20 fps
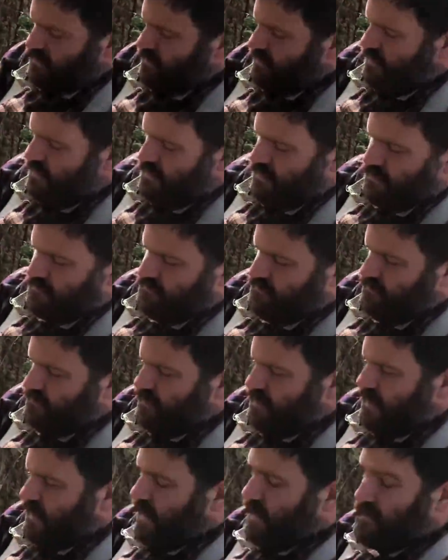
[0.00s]
or um,
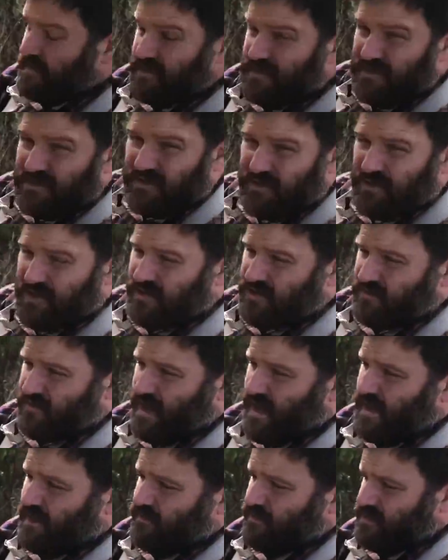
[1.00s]
Ellison's Orange
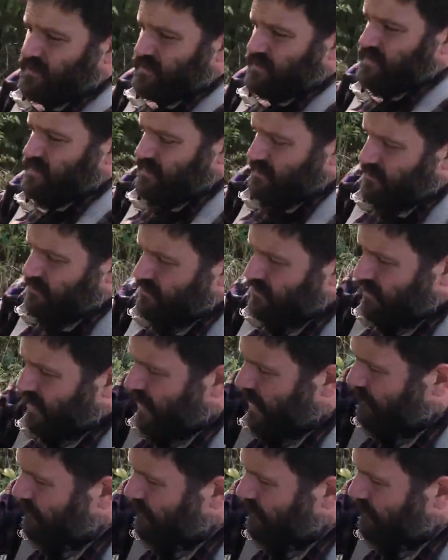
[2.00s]
Red, which is an early